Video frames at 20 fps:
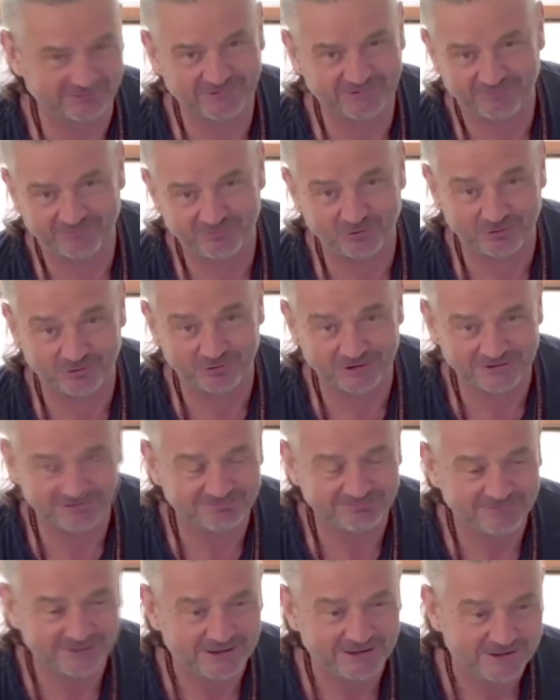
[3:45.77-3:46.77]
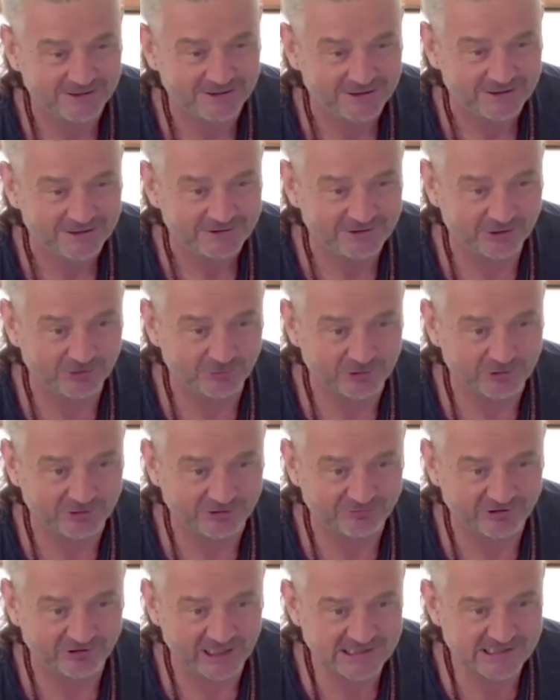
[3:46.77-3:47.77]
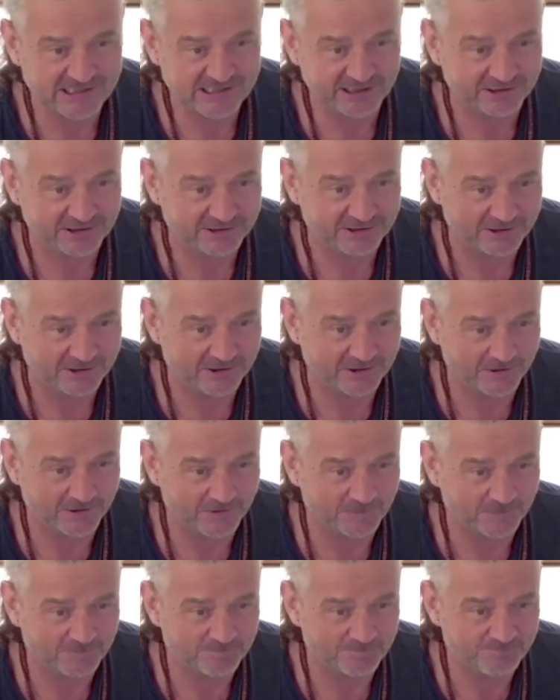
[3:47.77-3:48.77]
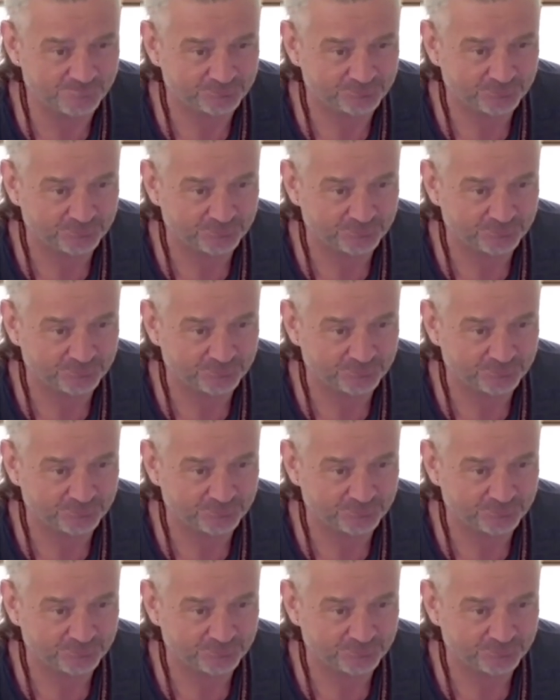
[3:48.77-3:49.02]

If you're a yoga fanatic, um,